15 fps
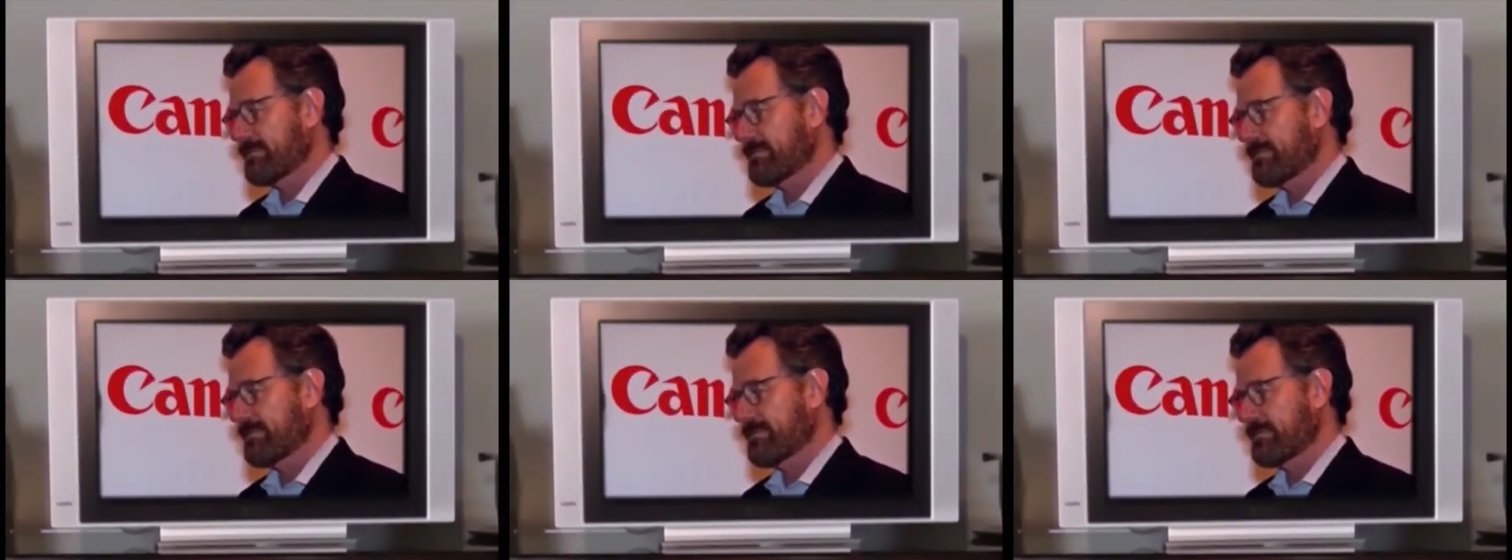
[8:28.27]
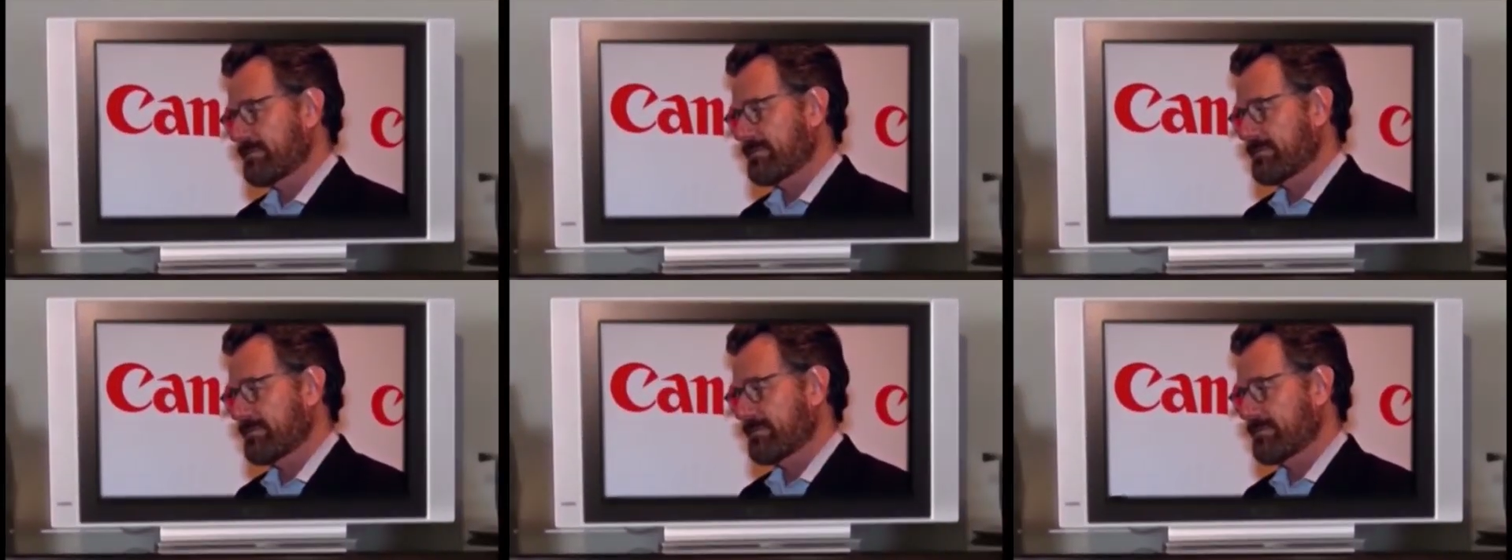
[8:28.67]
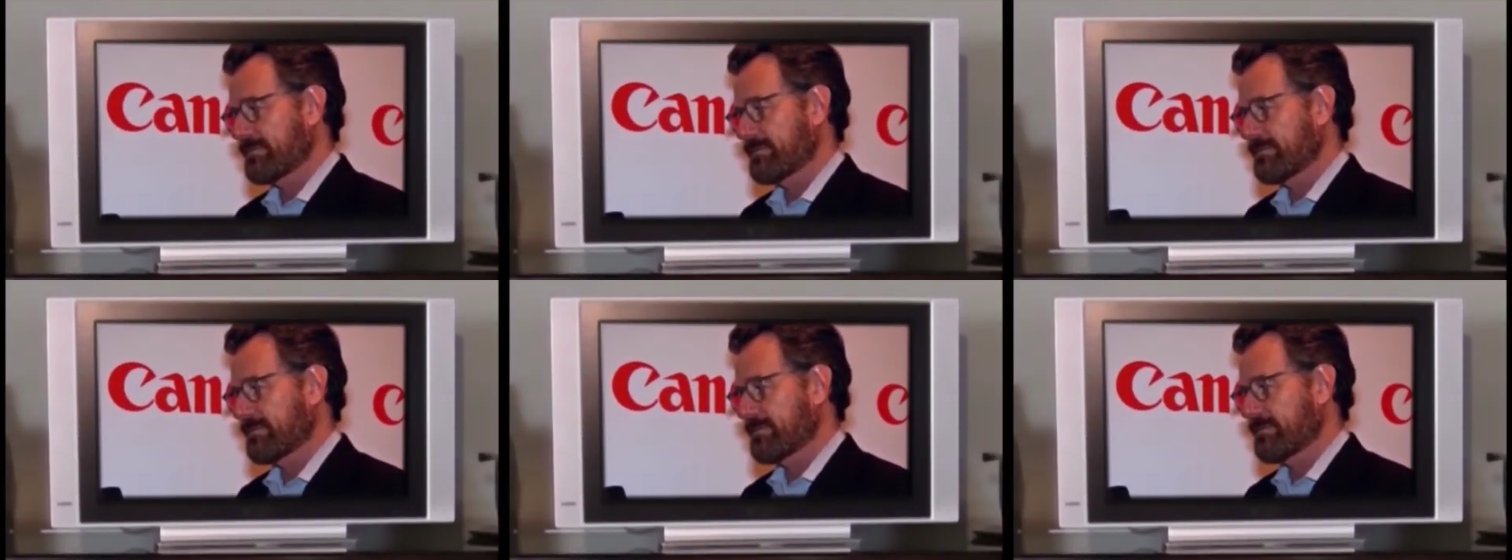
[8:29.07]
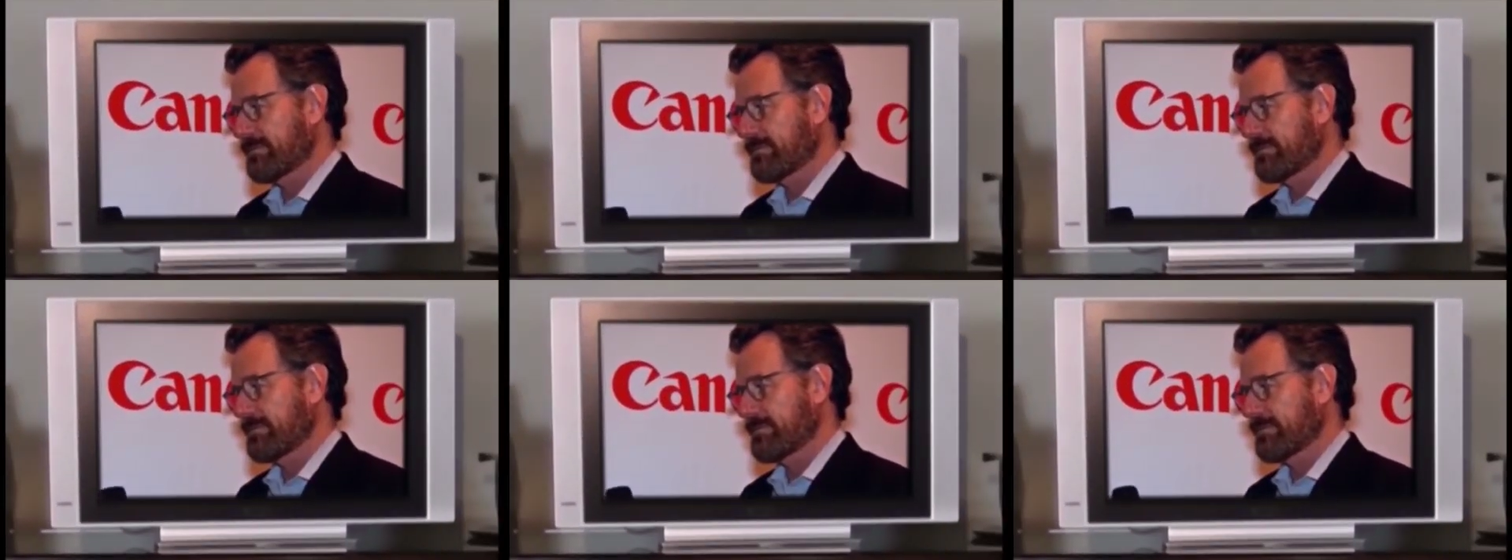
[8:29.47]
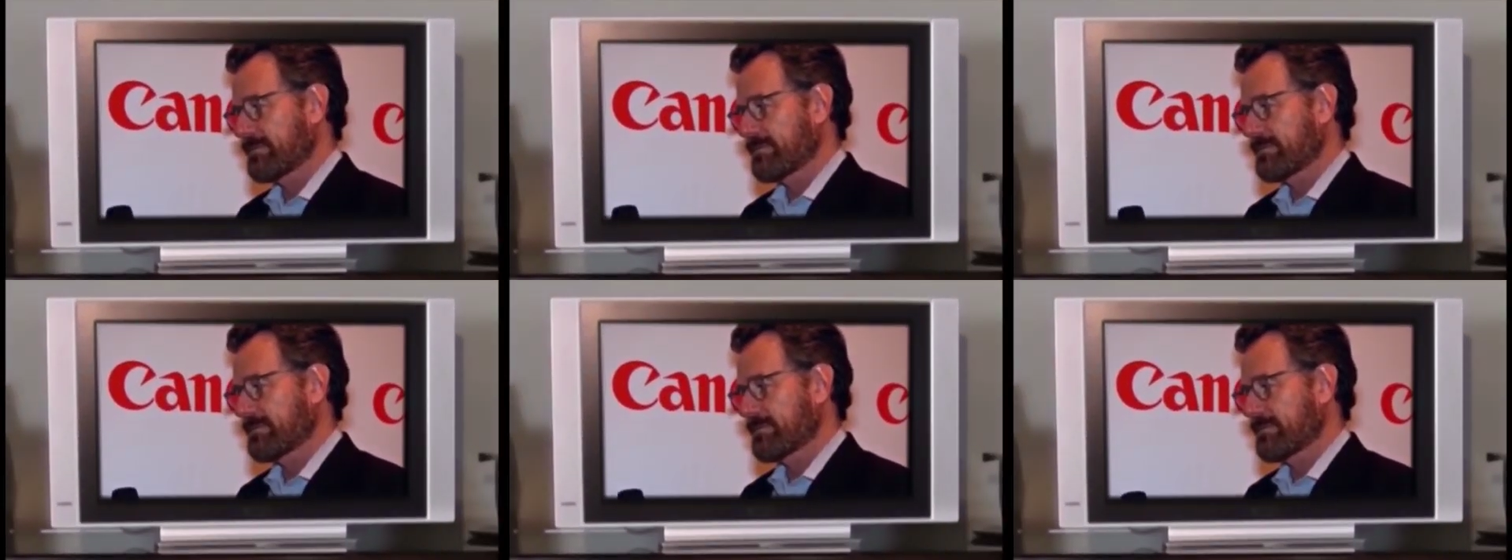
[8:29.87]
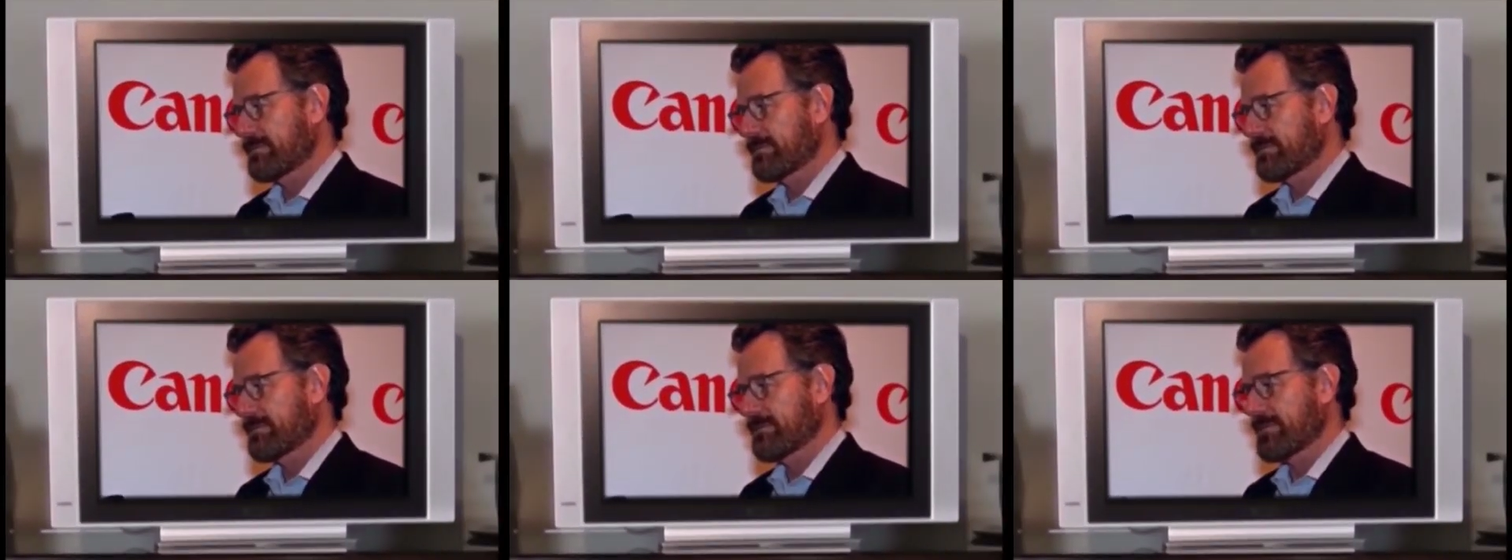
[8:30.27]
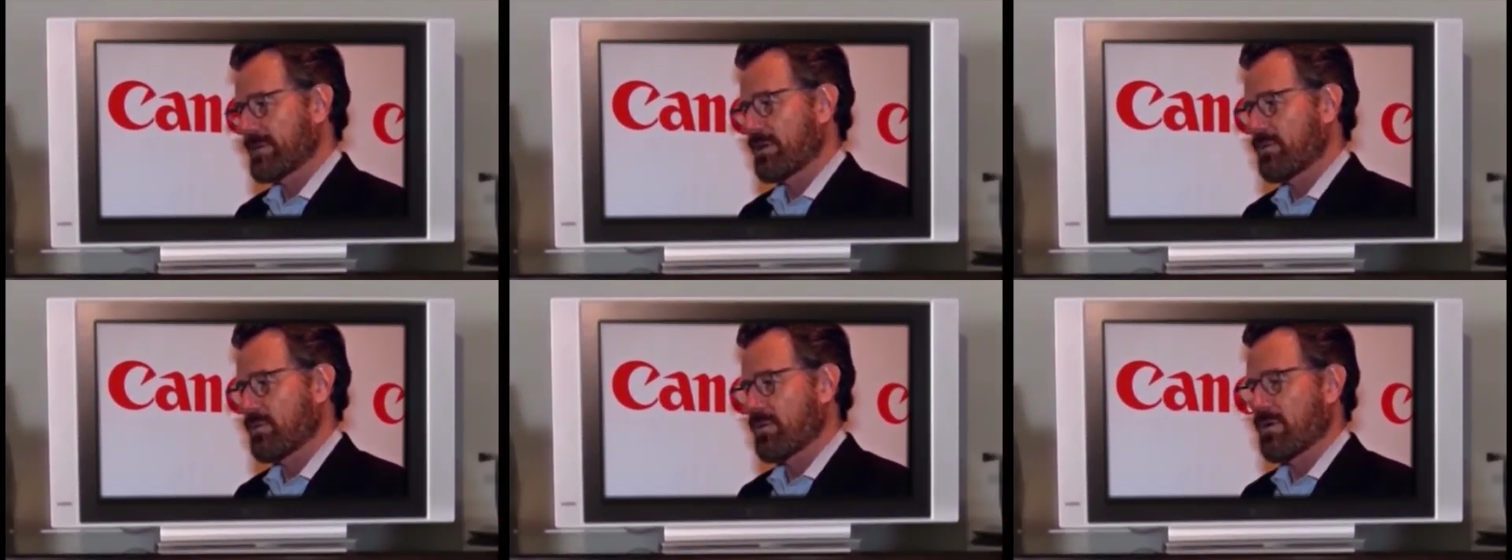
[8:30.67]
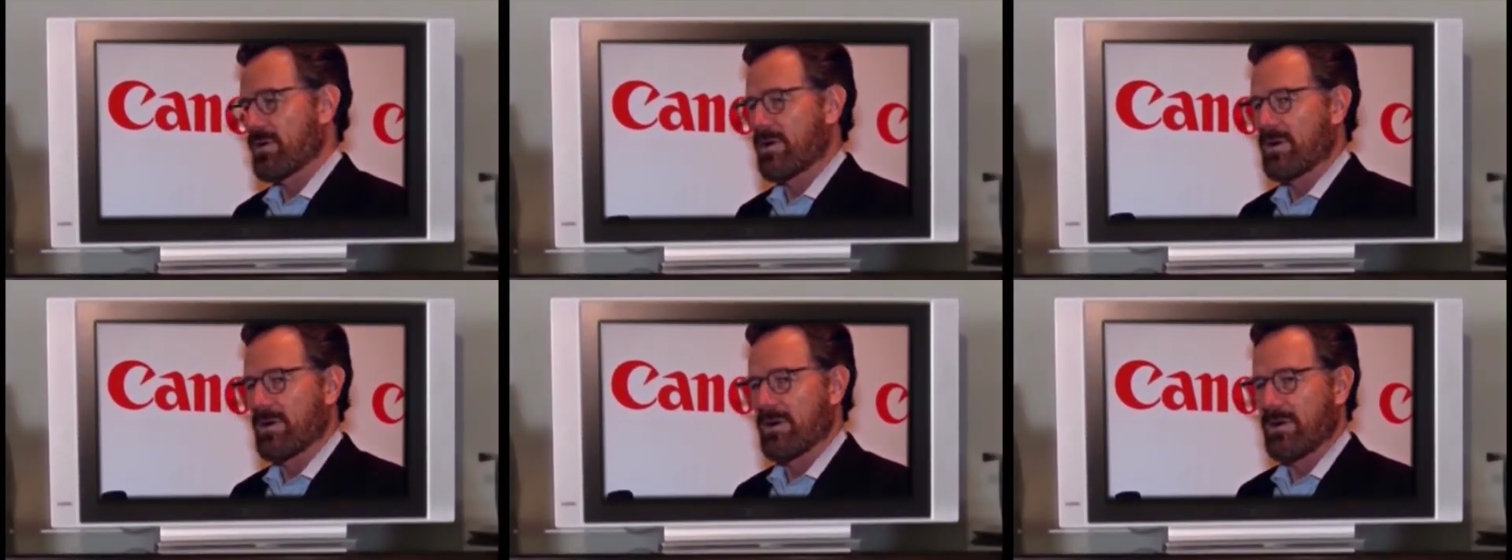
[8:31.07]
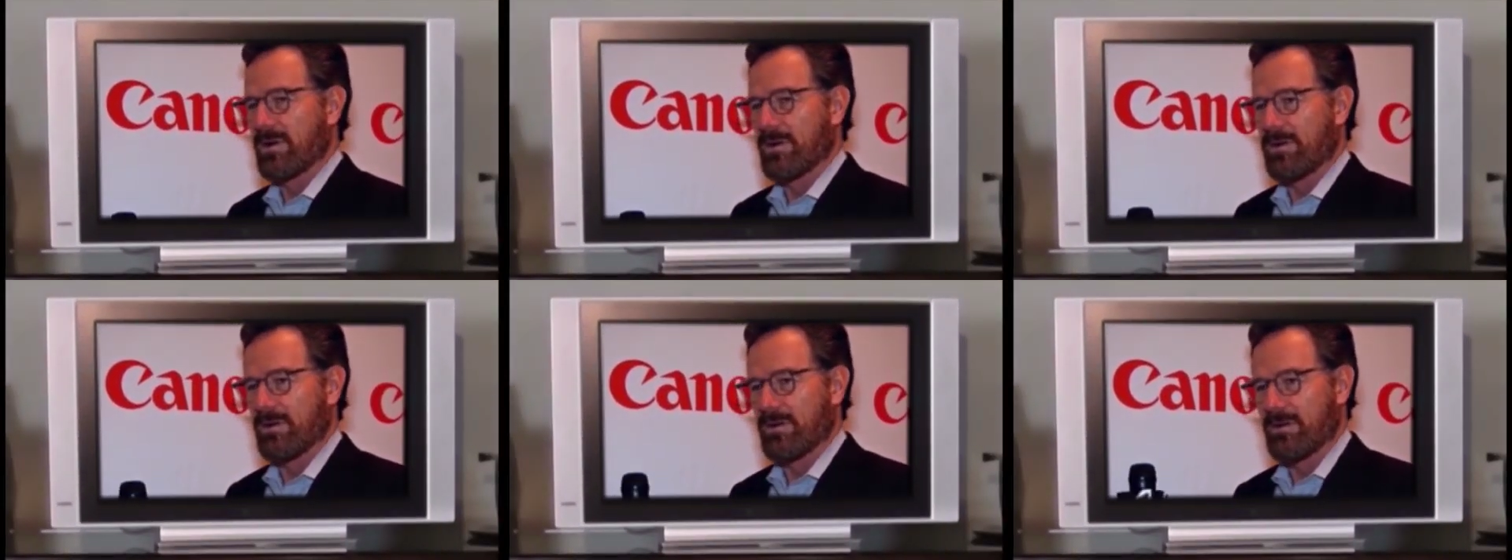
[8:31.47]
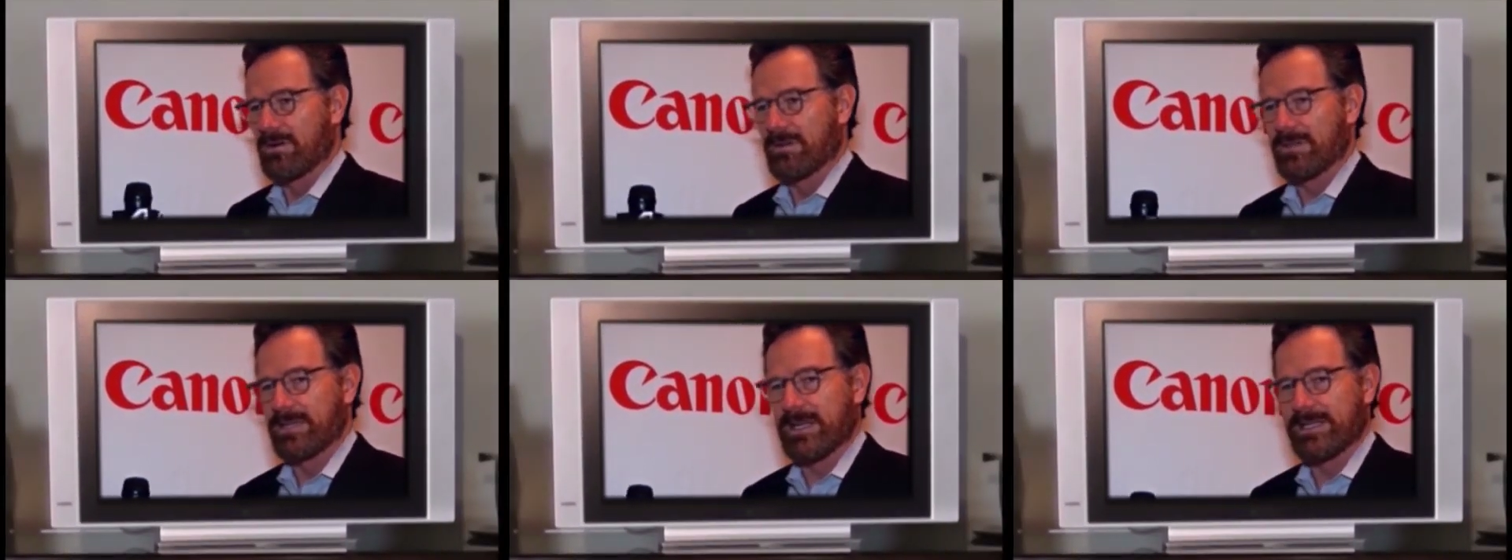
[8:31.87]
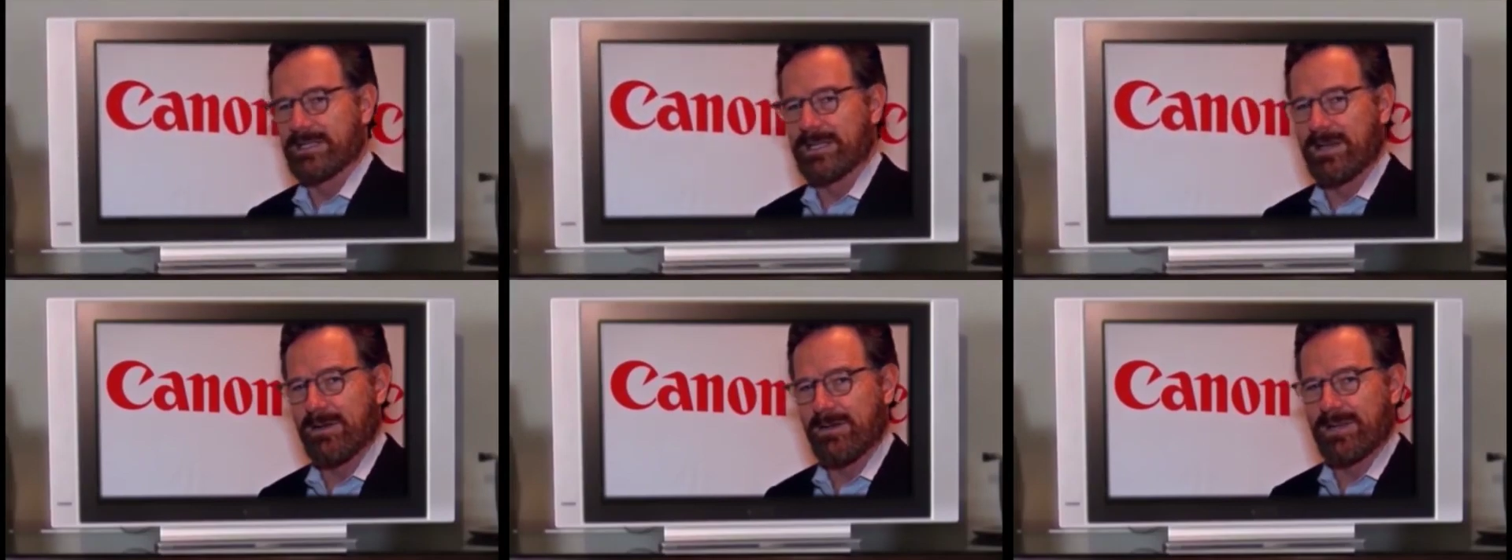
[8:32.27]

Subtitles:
felt to be breaking good here at the Bellagio for the National